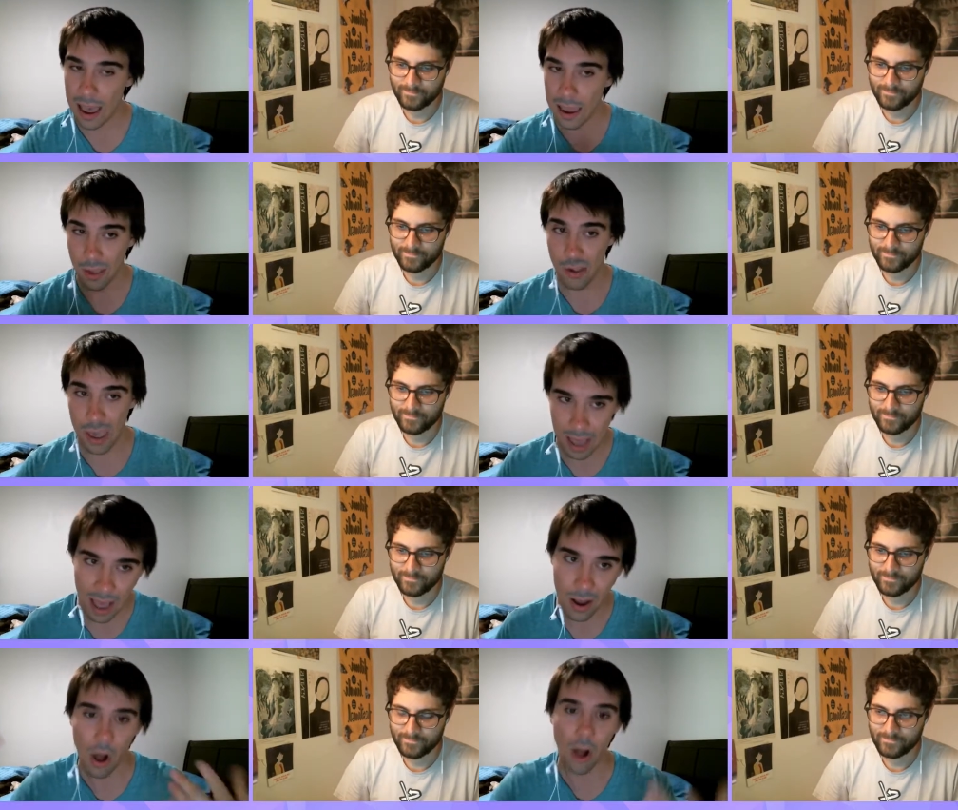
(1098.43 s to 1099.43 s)
Speaker 1: and then
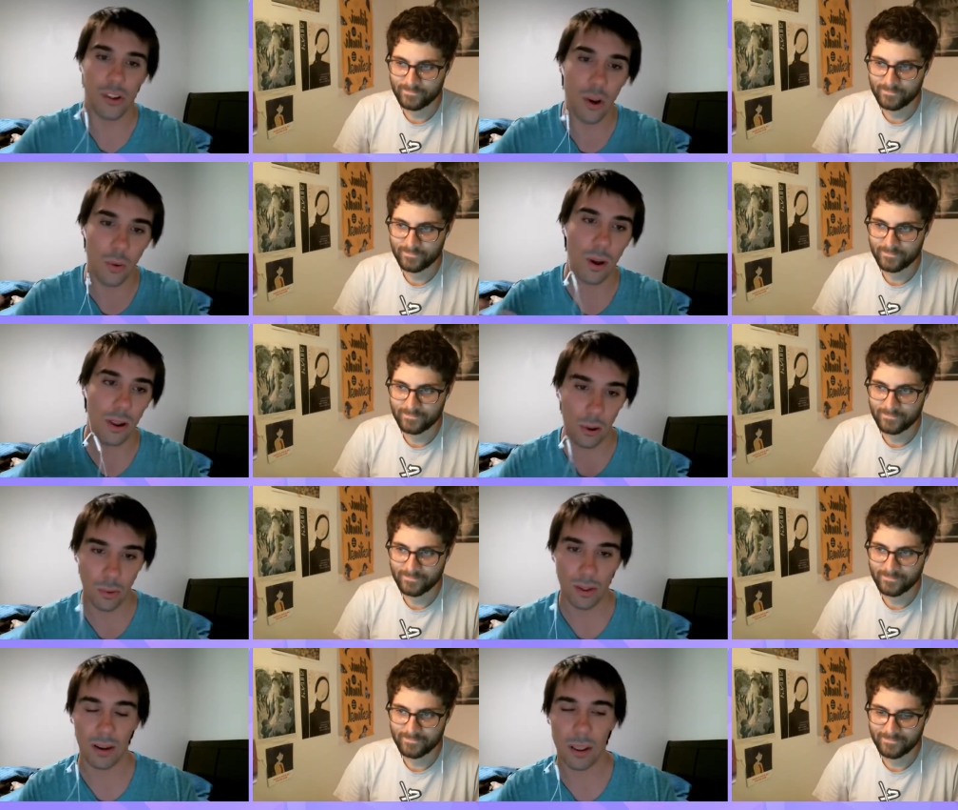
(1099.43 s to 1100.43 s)
Shanghai also
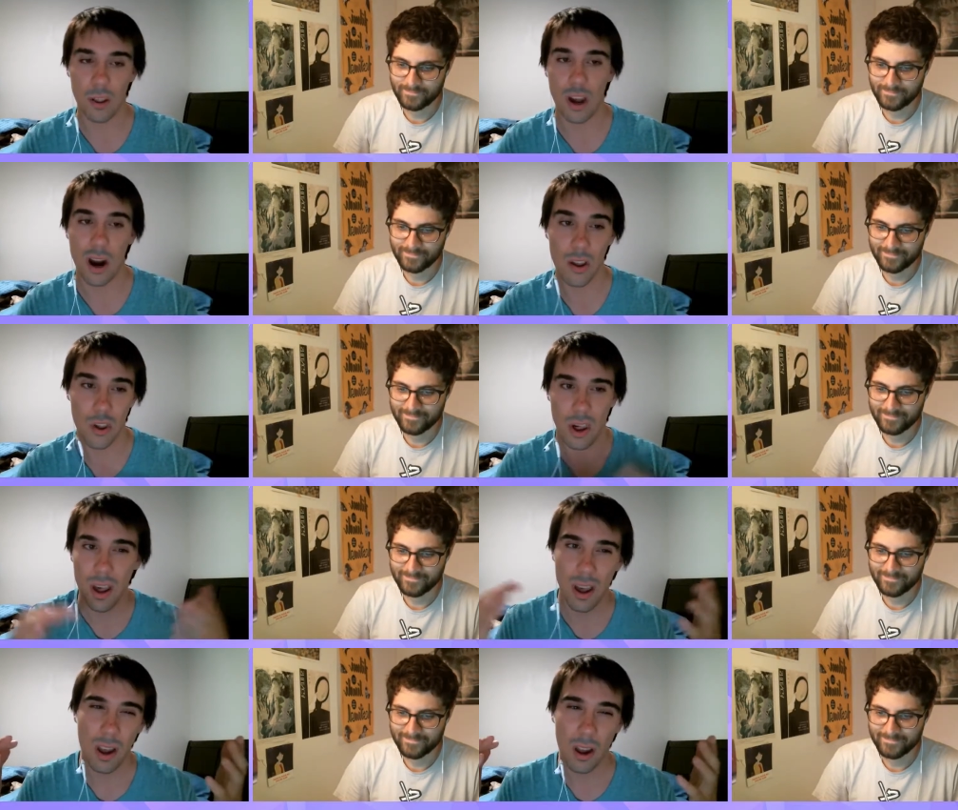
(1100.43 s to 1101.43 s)
losing to the Charge,
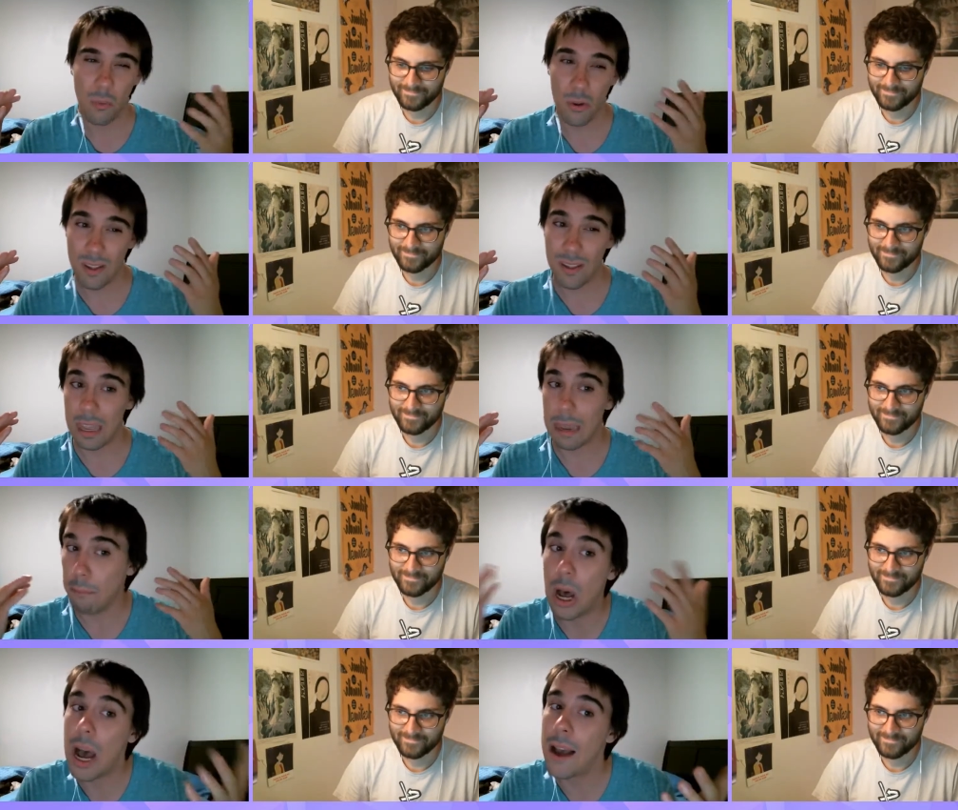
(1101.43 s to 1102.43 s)
which isn't
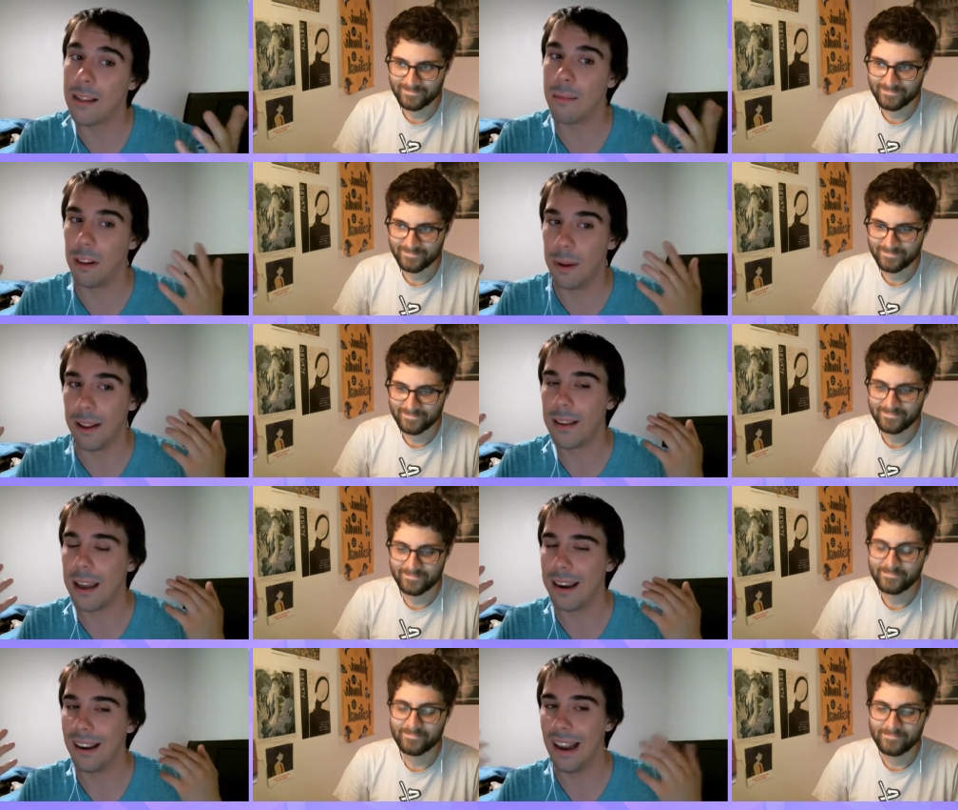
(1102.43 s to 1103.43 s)
impossible, but it's
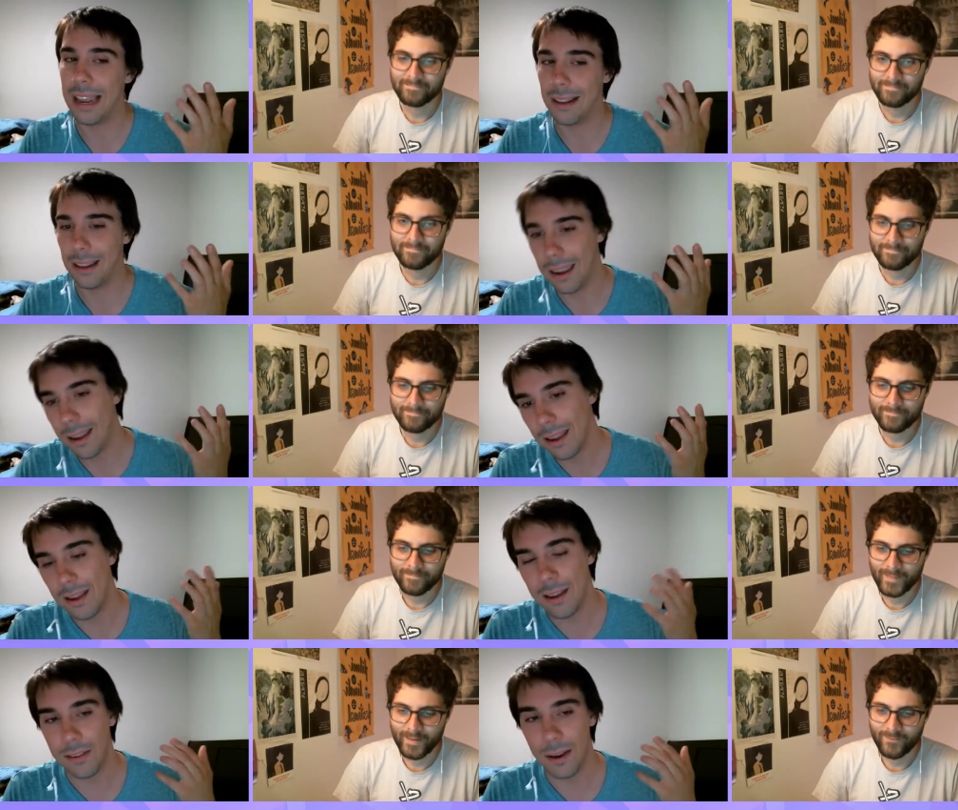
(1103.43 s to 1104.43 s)
not likely.
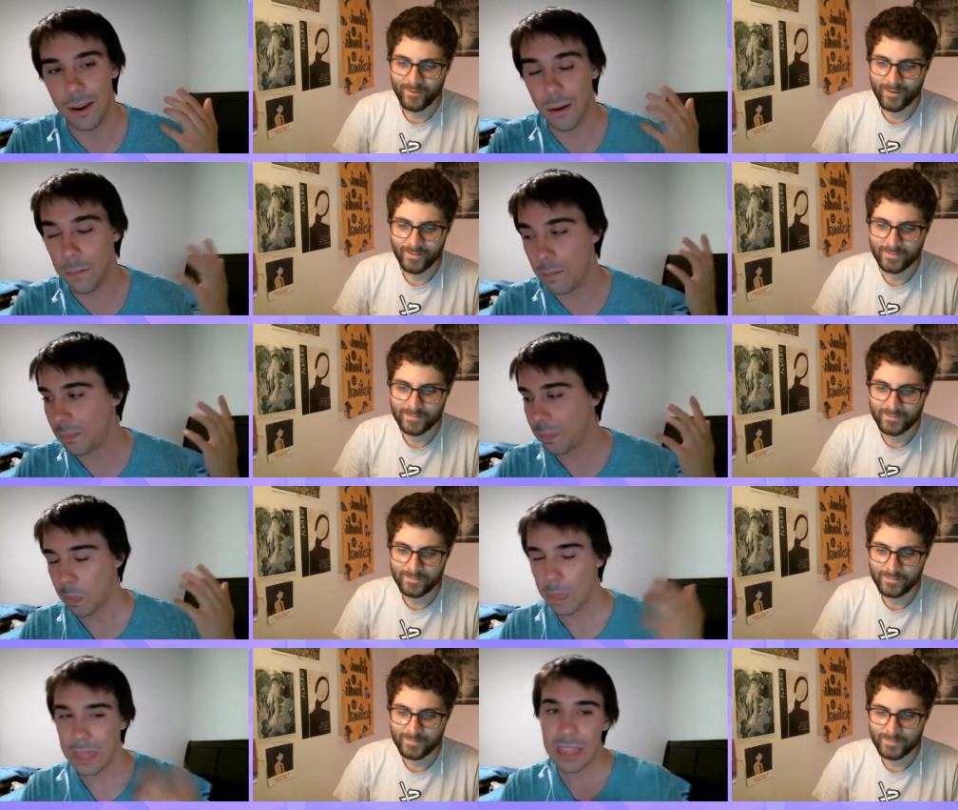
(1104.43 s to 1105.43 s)
Speaker 2: So right.
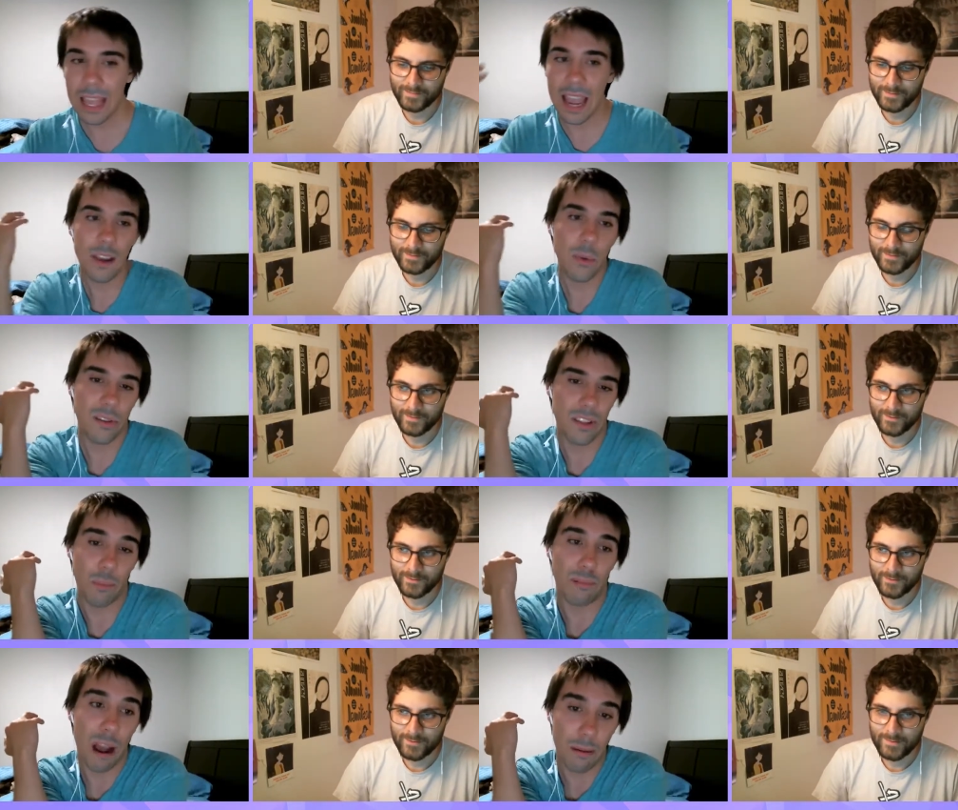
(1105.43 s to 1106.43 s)
Speaker 1: I think we're still
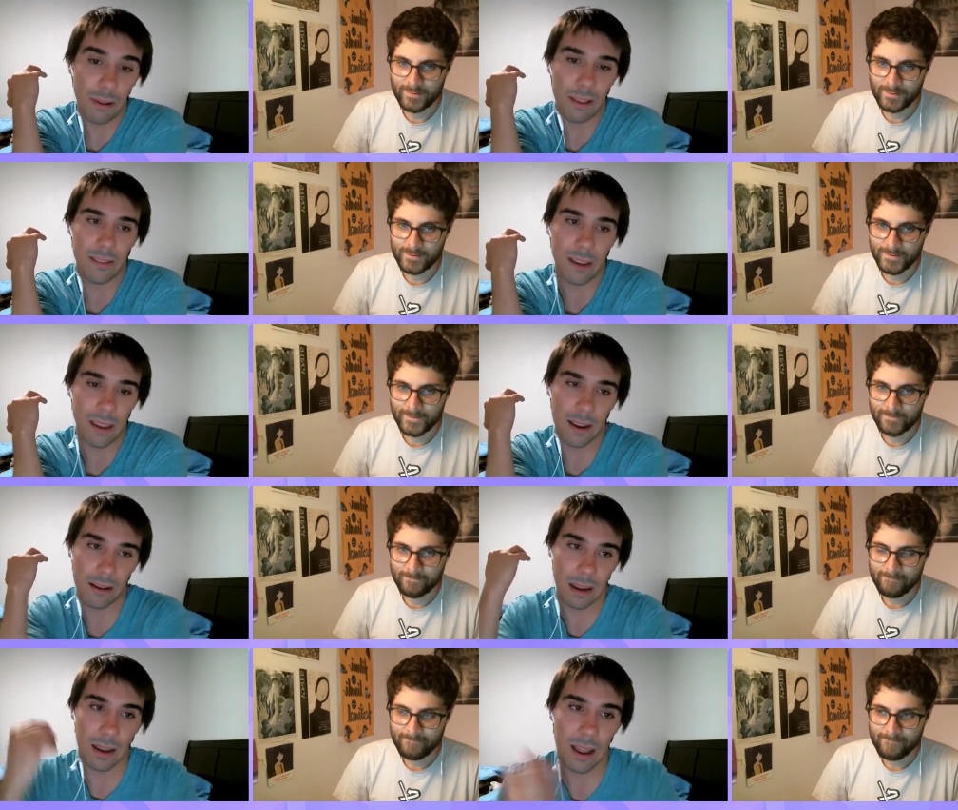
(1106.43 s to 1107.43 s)
probably
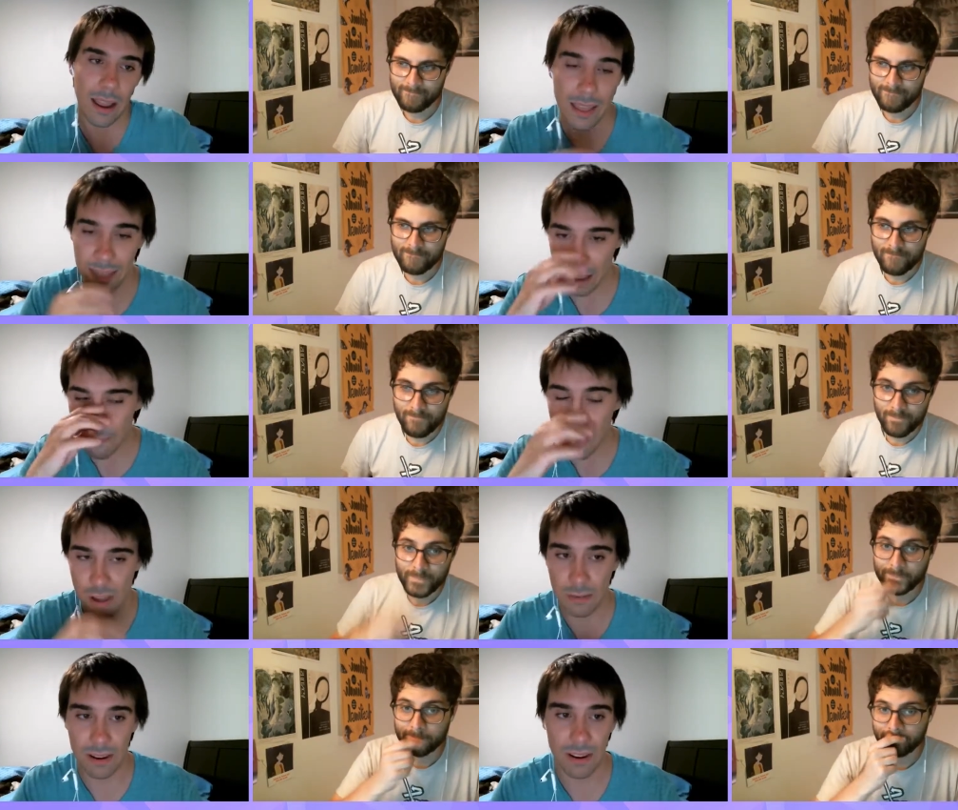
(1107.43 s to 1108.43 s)
seeing, like I think I
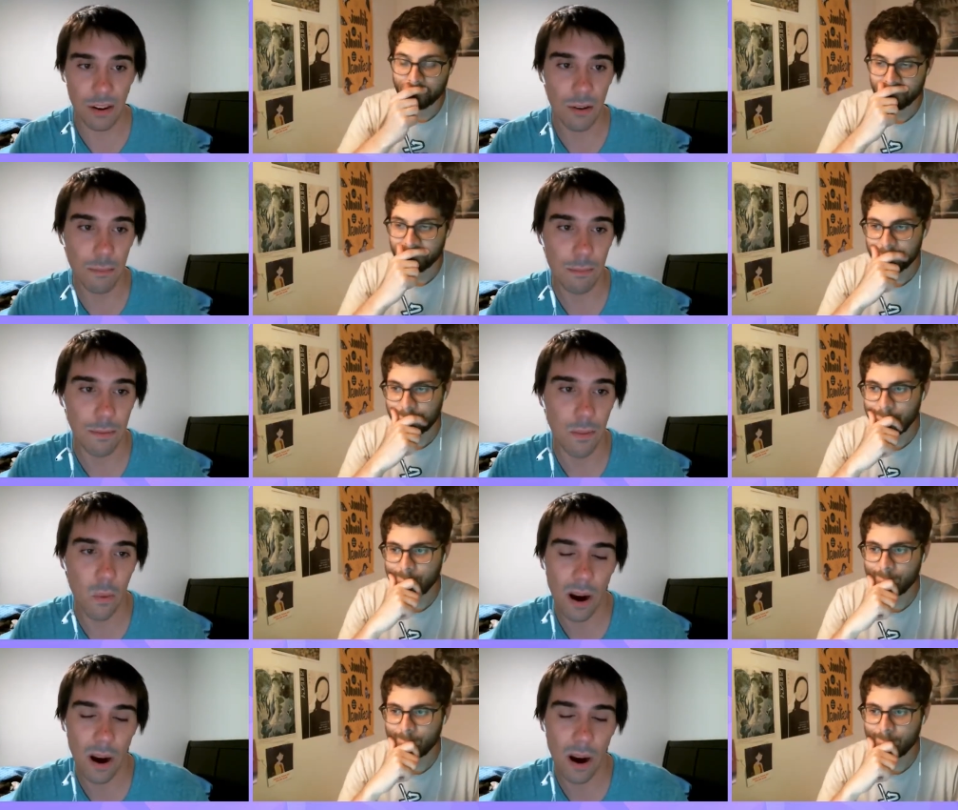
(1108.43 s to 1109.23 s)
mentioned to you before, I